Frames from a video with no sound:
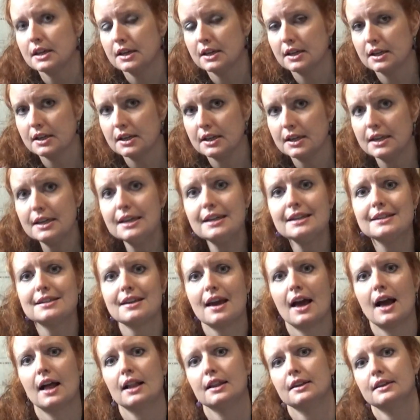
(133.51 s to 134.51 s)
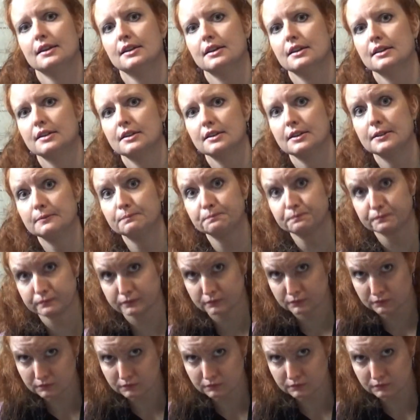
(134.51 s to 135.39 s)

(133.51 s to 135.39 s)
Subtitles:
Italian,